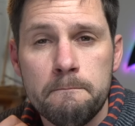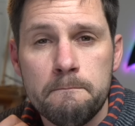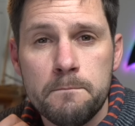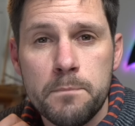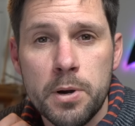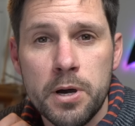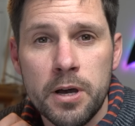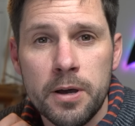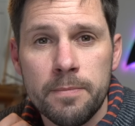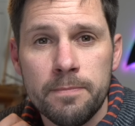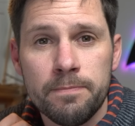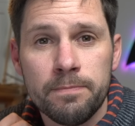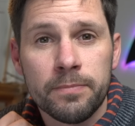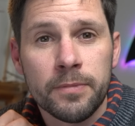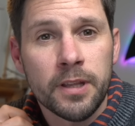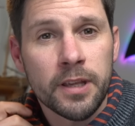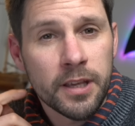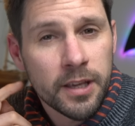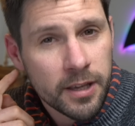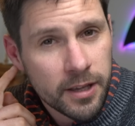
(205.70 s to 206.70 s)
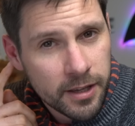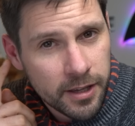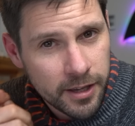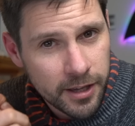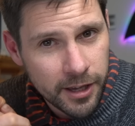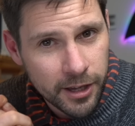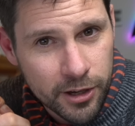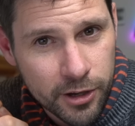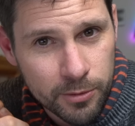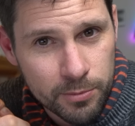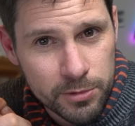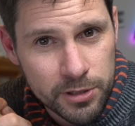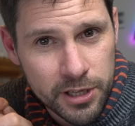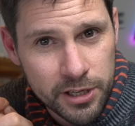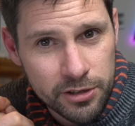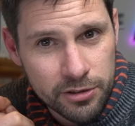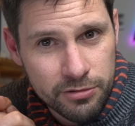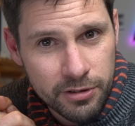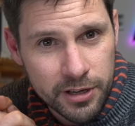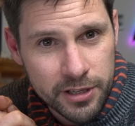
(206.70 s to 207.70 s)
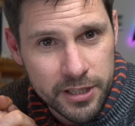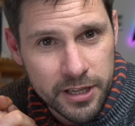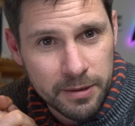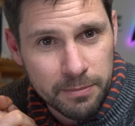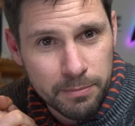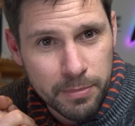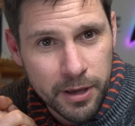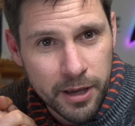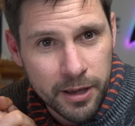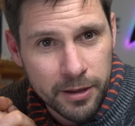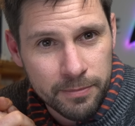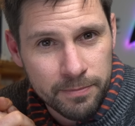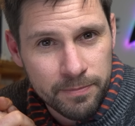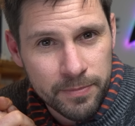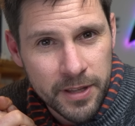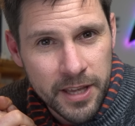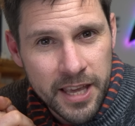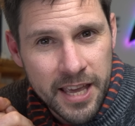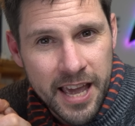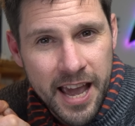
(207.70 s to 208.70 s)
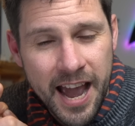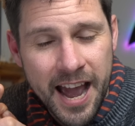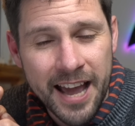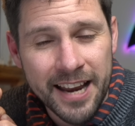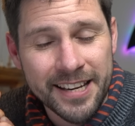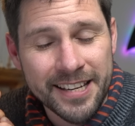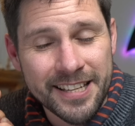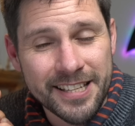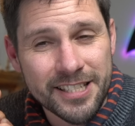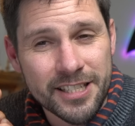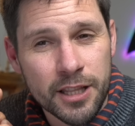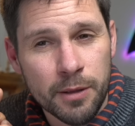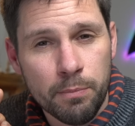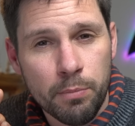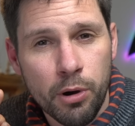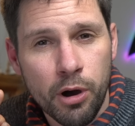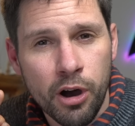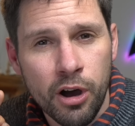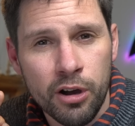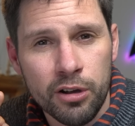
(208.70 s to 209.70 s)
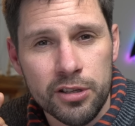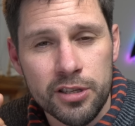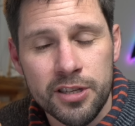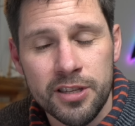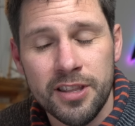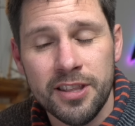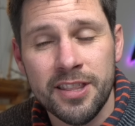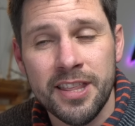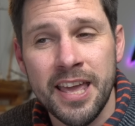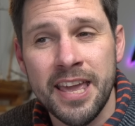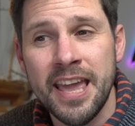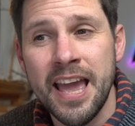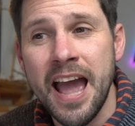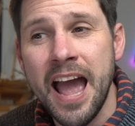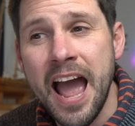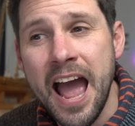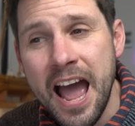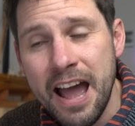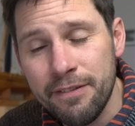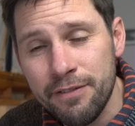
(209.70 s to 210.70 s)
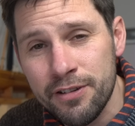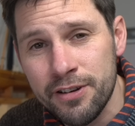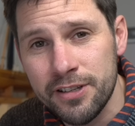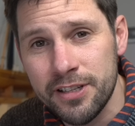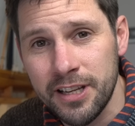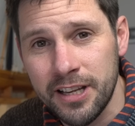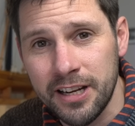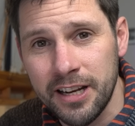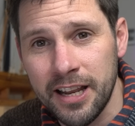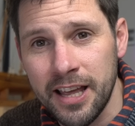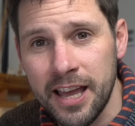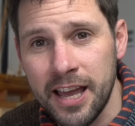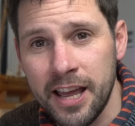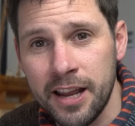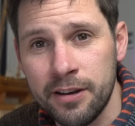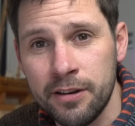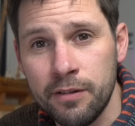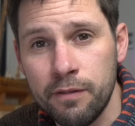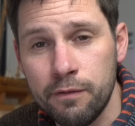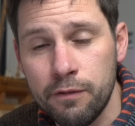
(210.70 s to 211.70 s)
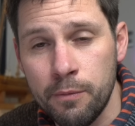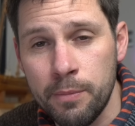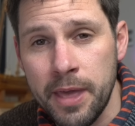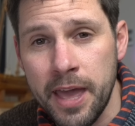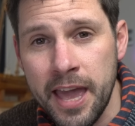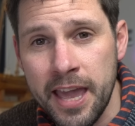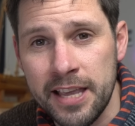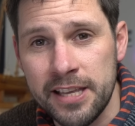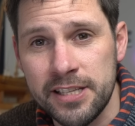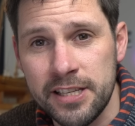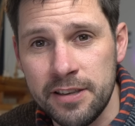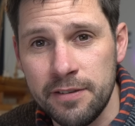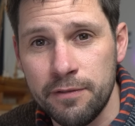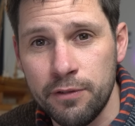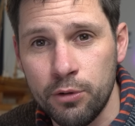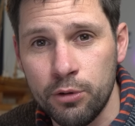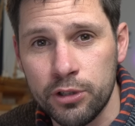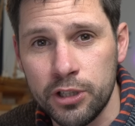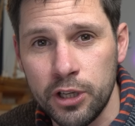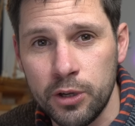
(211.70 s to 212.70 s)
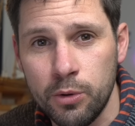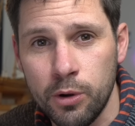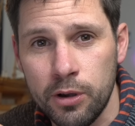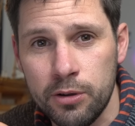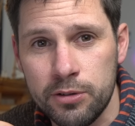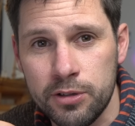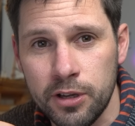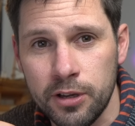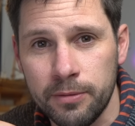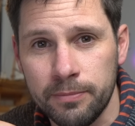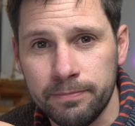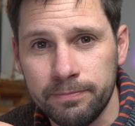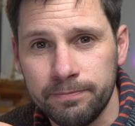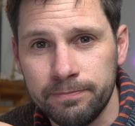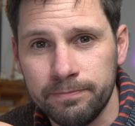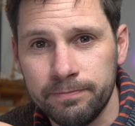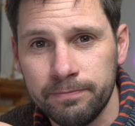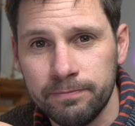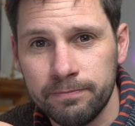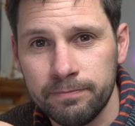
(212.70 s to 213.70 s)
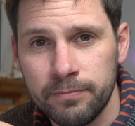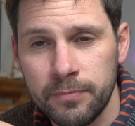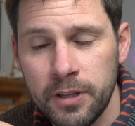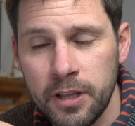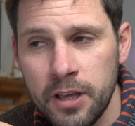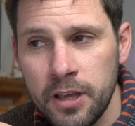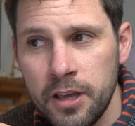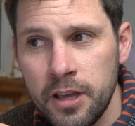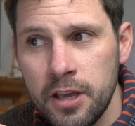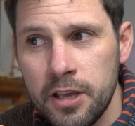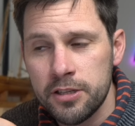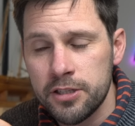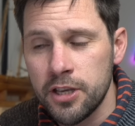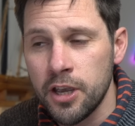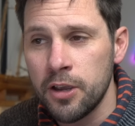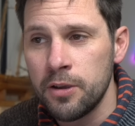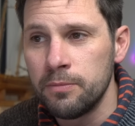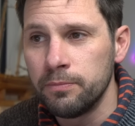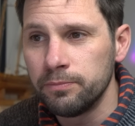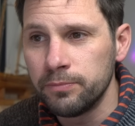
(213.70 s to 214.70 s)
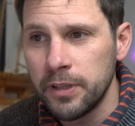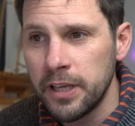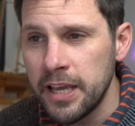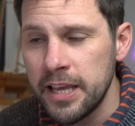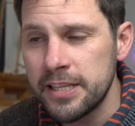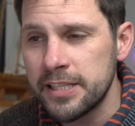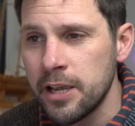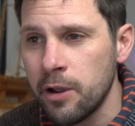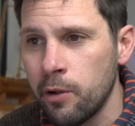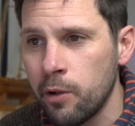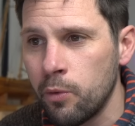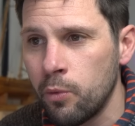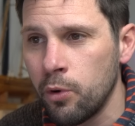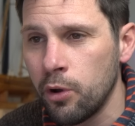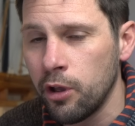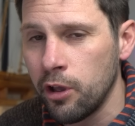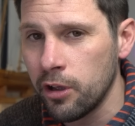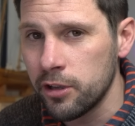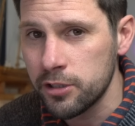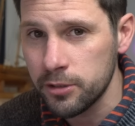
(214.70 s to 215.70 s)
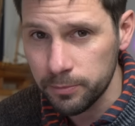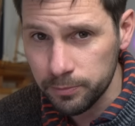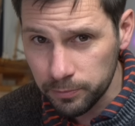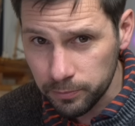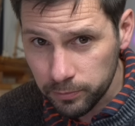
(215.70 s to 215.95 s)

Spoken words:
But here comes the interesting bit, and it's the parts that they haven't declared from the AC40 quota. So here's how it works.